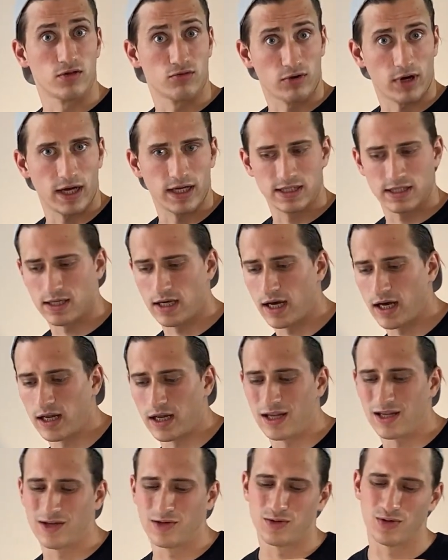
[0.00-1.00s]
the right side
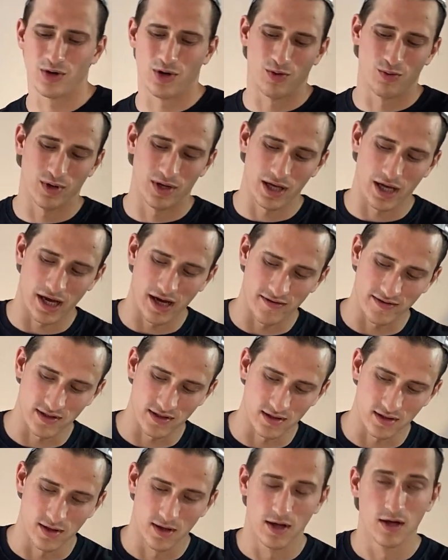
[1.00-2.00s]
and you don't want to have
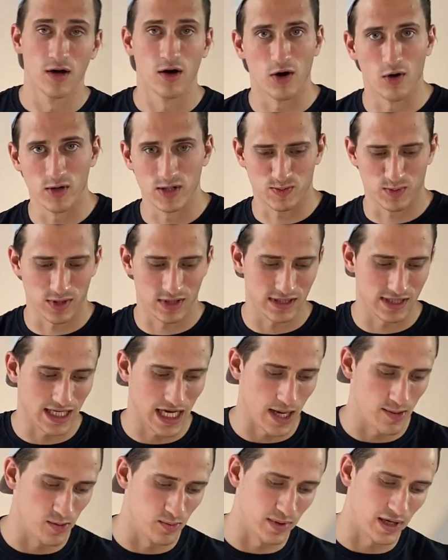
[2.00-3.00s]
to always put this
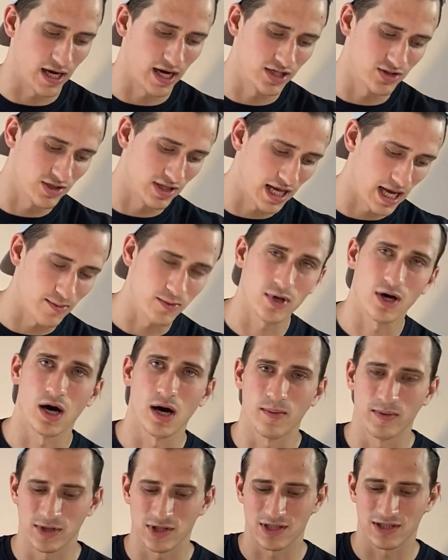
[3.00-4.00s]
cable behind your
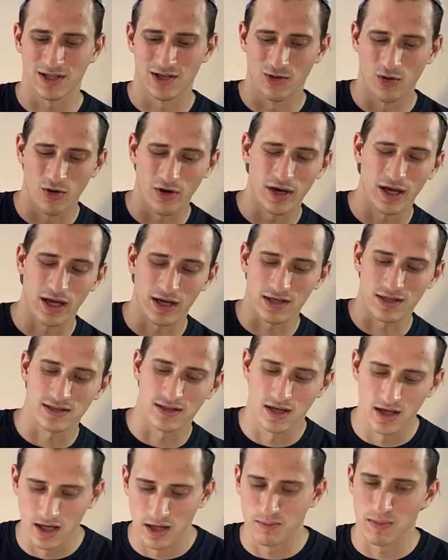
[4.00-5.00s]
laptop and it's just annoying because
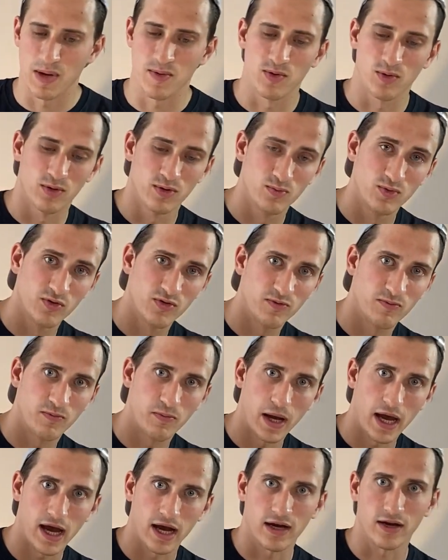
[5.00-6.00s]
maybe you want to move it
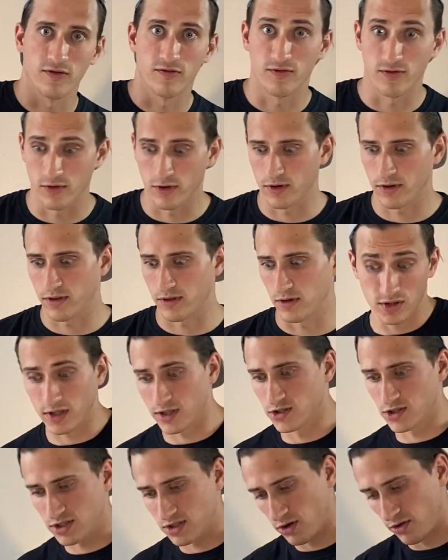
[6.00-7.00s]
back and forth, you
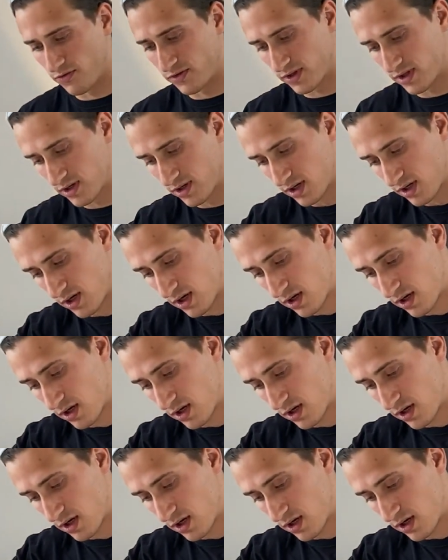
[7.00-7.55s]
can just go for the